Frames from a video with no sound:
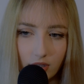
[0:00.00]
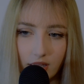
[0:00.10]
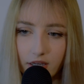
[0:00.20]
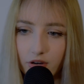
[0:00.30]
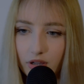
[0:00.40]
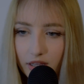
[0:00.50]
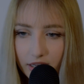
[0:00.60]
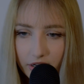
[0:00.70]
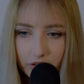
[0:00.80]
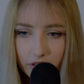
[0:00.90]
Like, all I
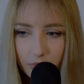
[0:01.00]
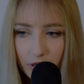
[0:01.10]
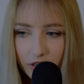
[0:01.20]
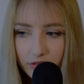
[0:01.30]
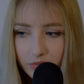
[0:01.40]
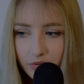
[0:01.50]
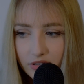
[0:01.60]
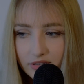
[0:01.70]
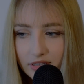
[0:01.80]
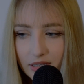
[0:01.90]
cared about
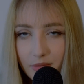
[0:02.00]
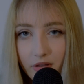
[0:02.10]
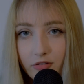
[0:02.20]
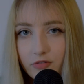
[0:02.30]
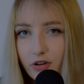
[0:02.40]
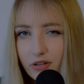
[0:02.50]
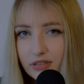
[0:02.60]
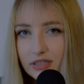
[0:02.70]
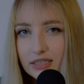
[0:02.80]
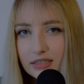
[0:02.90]
was the amount of
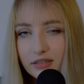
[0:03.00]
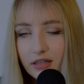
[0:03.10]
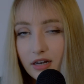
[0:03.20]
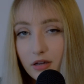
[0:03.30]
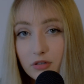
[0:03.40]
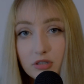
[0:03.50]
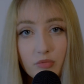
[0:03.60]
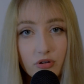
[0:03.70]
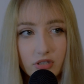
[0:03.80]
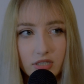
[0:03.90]
content that I was
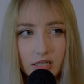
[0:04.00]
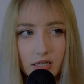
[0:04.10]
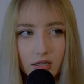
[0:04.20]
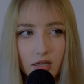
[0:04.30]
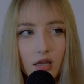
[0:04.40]
posting.